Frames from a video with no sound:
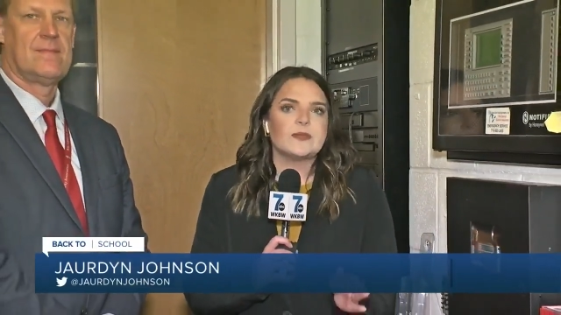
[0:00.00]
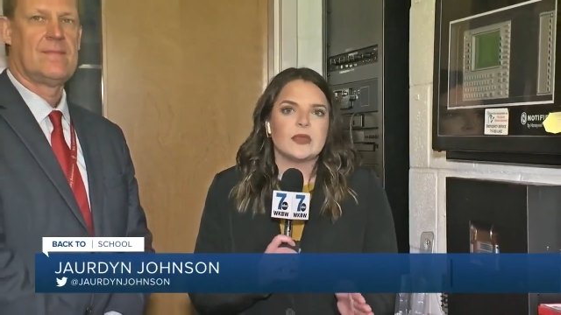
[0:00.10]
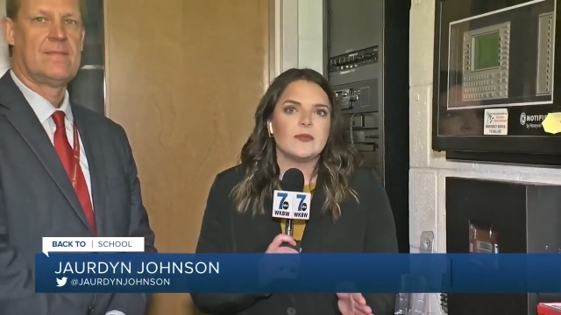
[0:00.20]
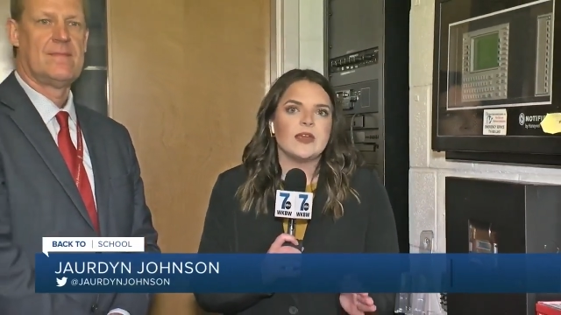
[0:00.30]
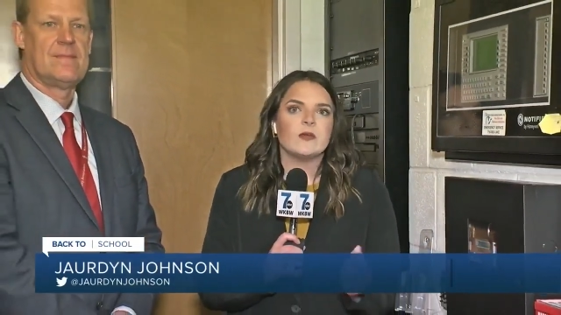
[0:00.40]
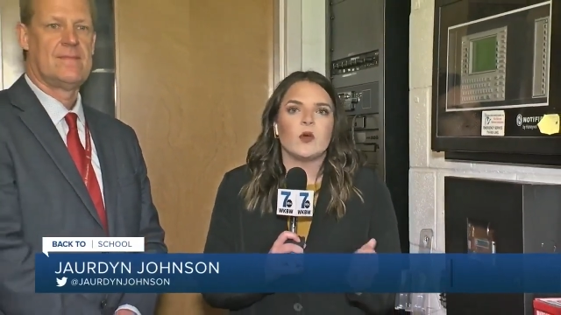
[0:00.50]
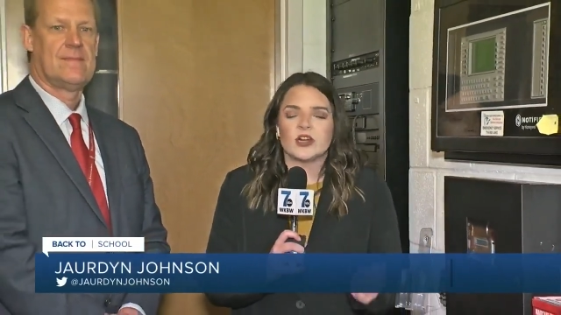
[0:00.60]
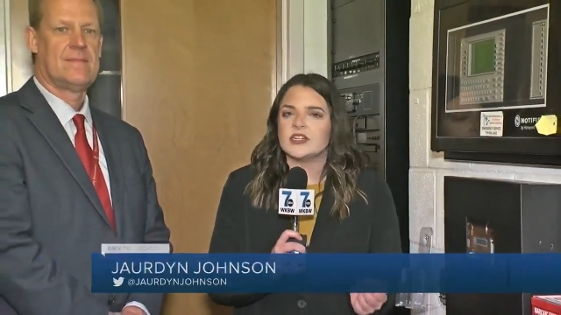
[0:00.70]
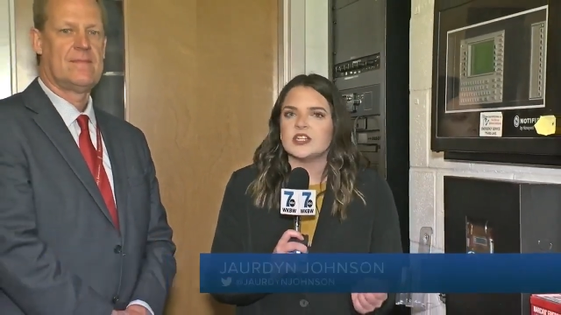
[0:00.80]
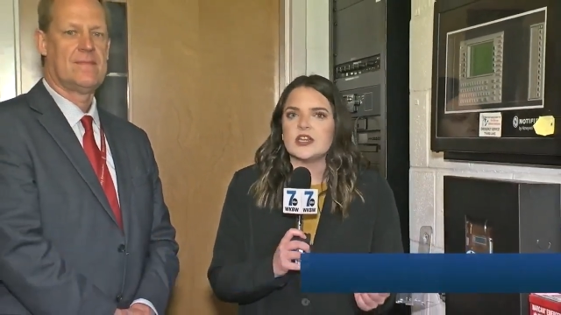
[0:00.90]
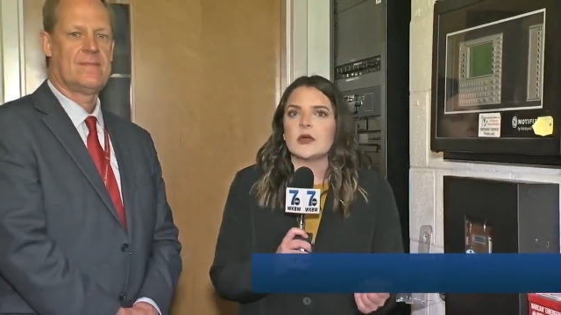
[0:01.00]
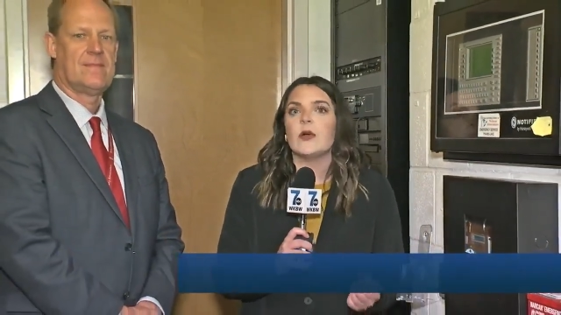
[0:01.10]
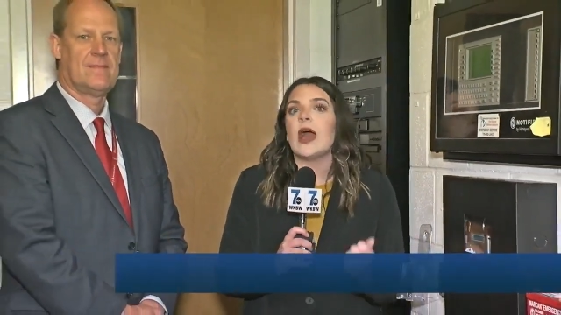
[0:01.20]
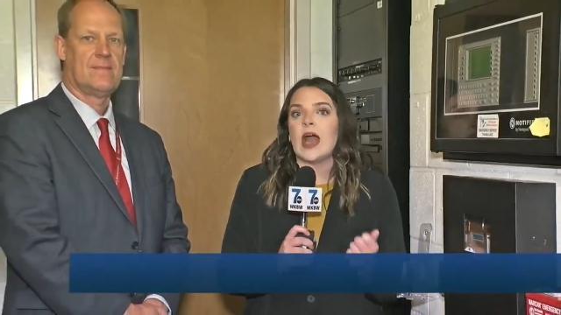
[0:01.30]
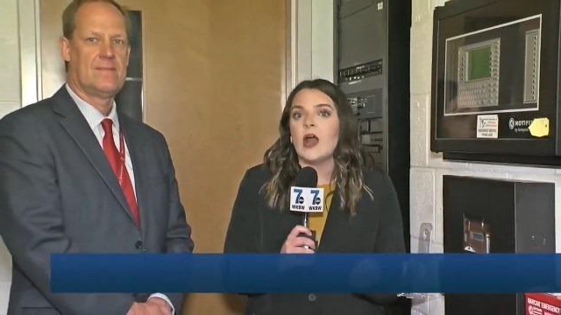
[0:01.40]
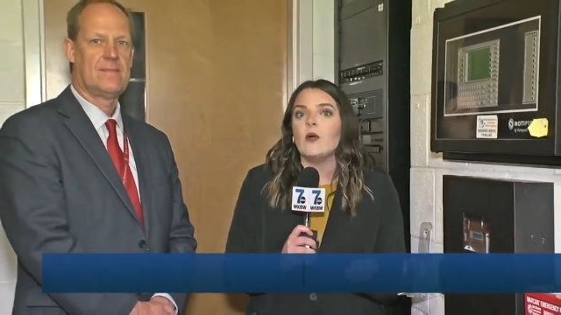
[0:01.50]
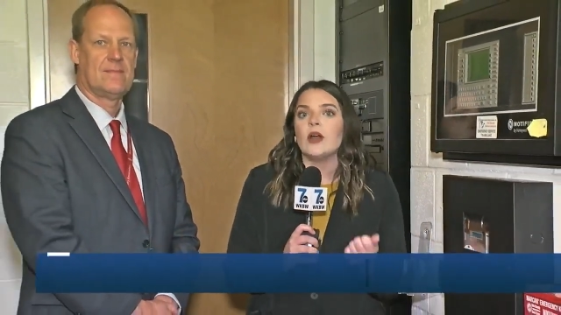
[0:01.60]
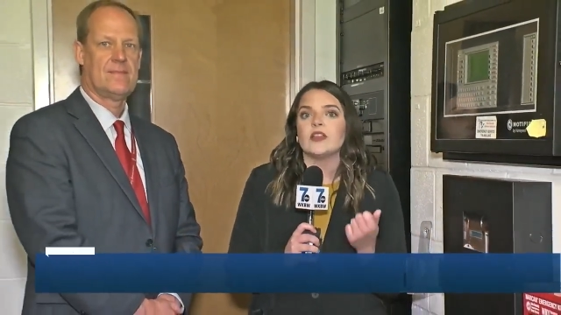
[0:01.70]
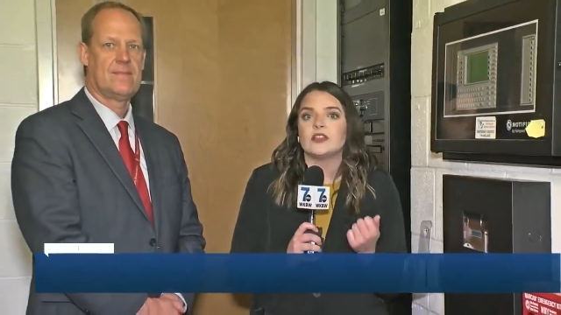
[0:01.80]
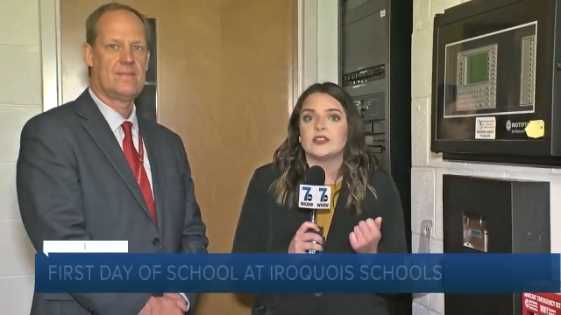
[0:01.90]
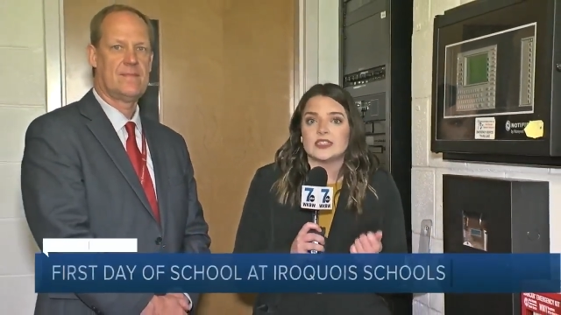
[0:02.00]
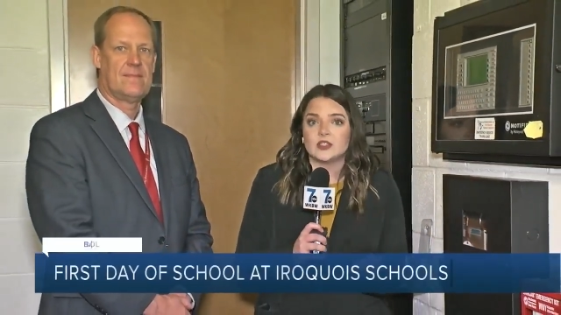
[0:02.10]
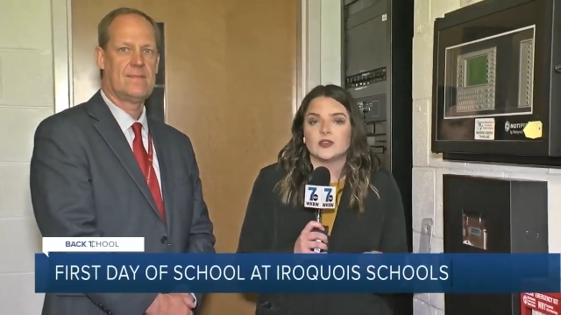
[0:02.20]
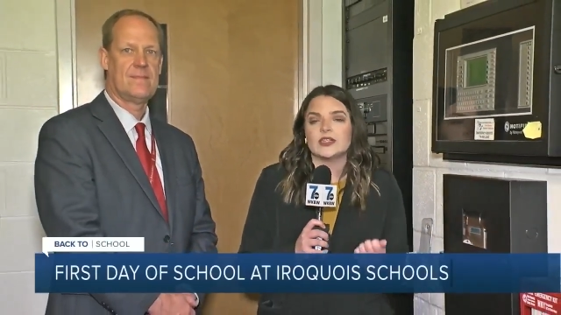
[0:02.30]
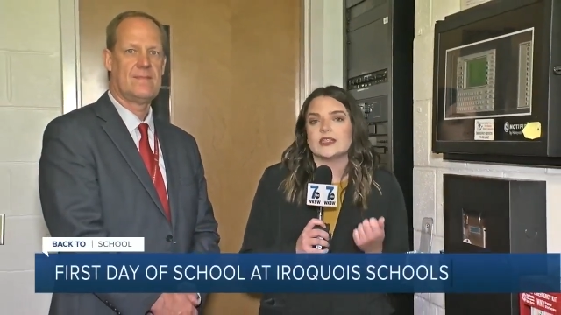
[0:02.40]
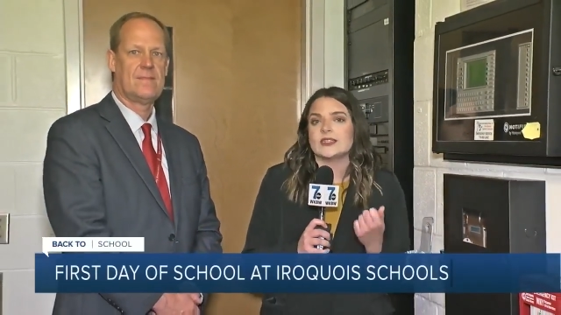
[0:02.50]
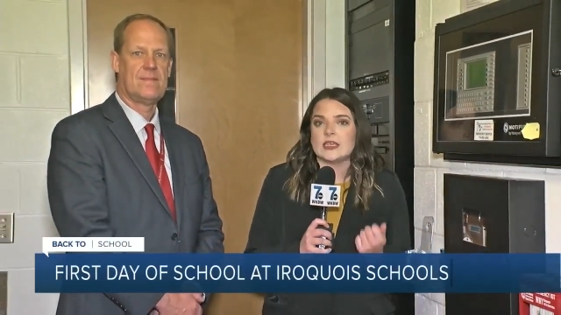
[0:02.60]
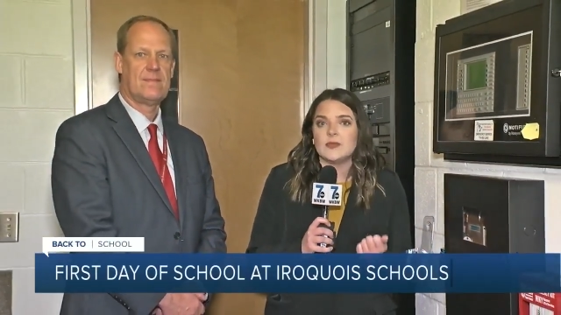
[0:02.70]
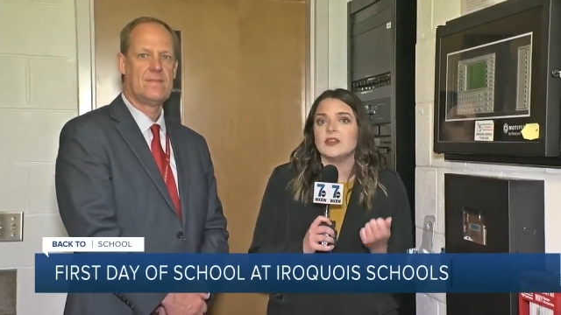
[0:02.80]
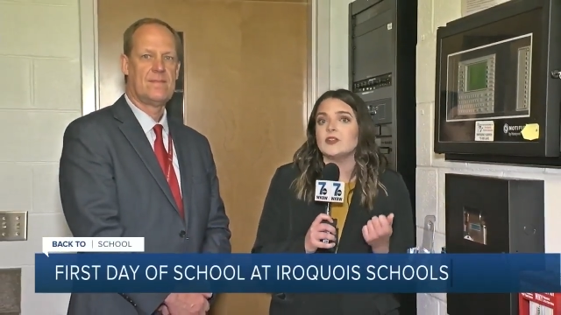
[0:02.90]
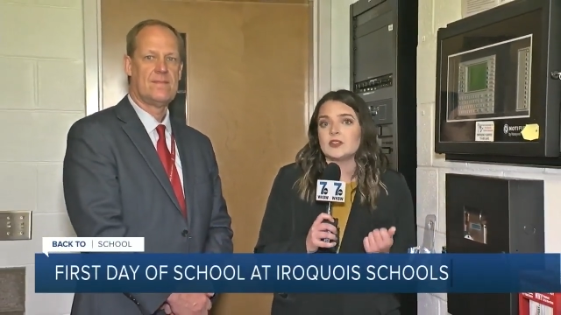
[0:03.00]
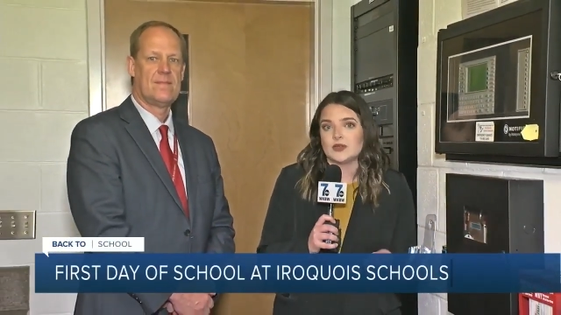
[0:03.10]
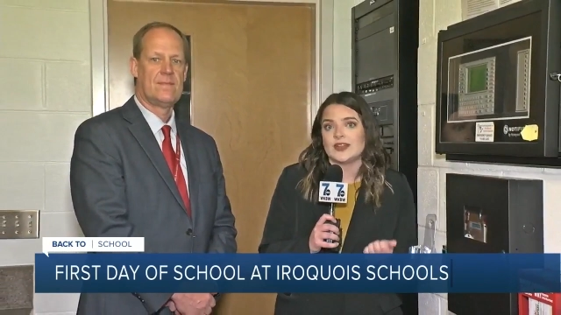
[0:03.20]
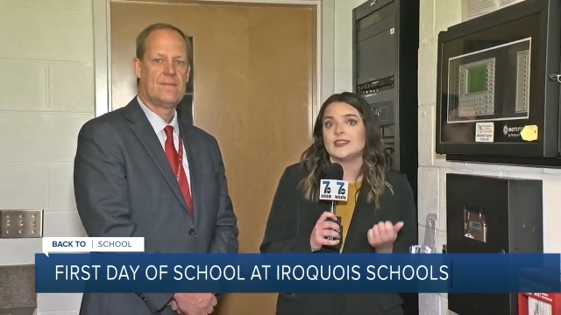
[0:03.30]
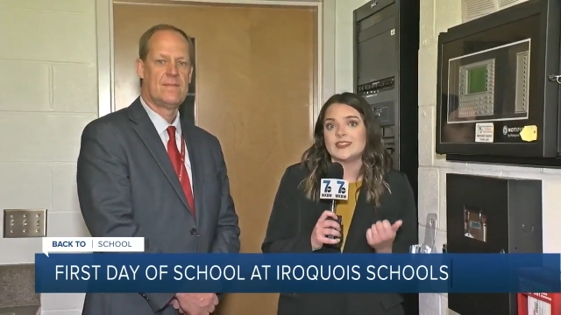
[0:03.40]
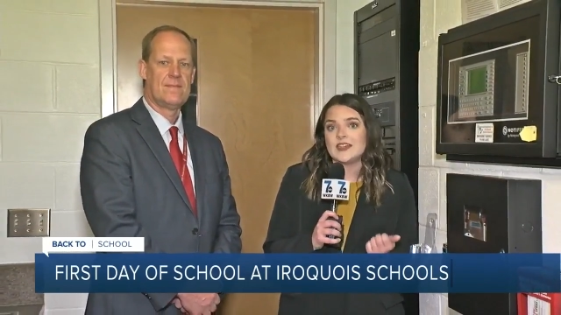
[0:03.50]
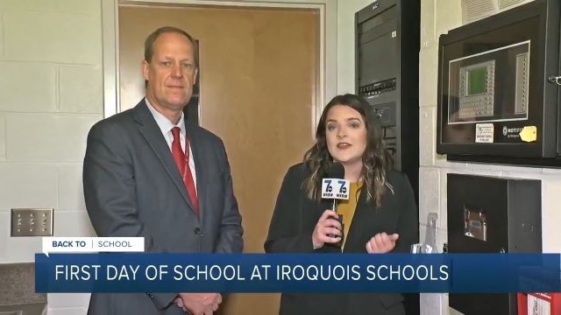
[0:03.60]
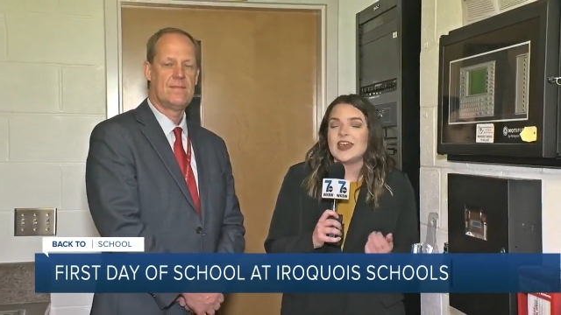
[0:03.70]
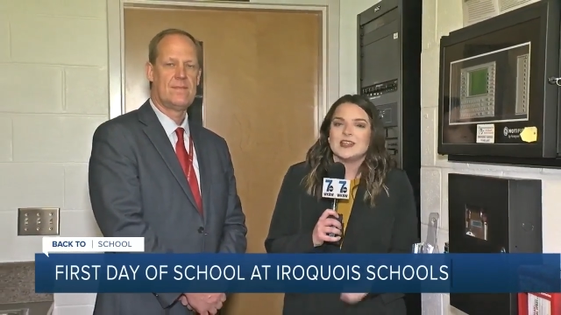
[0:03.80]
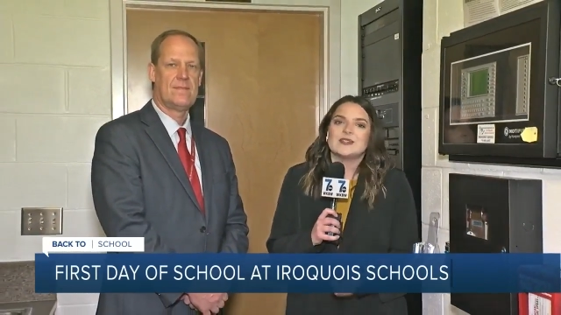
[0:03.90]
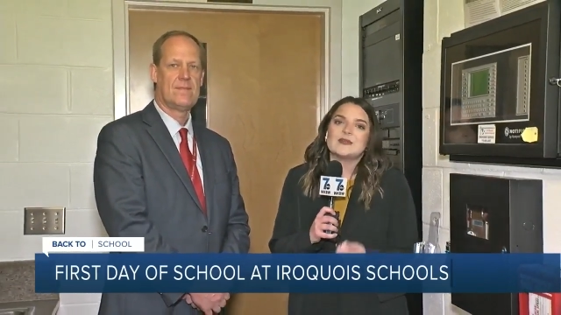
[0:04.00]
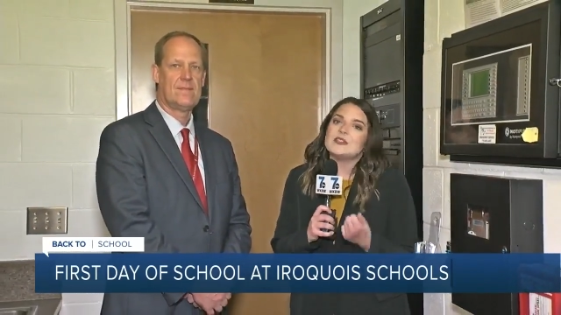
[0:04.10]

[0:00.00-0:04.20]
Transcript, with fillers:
Speaker 1: may be wanting to know how the district is keeping their students safe. So, to